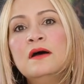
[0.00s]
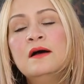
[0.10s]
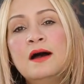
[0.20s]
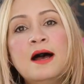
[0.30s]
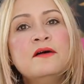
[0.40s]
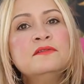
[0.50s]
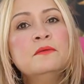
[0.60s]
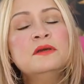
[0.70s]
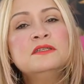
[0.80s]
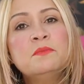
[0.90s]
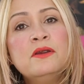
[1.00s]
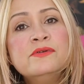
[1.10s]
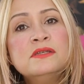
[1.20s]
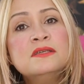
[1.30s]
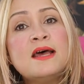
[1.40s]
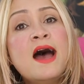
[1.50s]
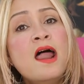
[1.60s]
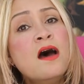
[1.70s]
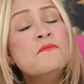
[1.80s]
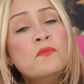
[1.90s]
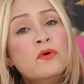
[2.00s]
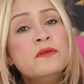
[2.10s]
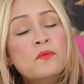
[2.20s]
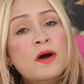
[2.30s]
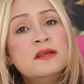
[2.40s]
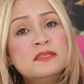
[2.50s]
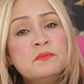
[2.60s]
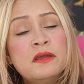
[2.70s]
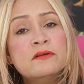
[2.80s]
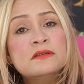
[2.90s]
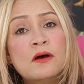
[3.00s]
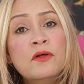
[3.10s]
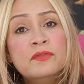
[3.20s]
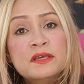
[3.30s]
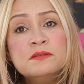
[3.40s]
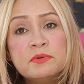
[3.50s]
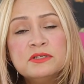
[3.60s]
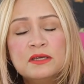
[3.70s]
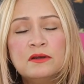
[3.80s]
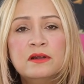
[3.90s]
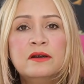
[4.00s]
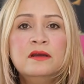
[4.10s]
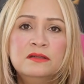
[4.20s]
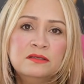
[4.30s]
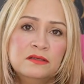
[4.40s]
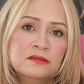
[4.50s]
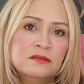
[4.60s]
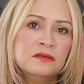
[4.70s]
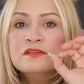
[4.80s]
I have some experiences. I have more than one experience on this particular instance.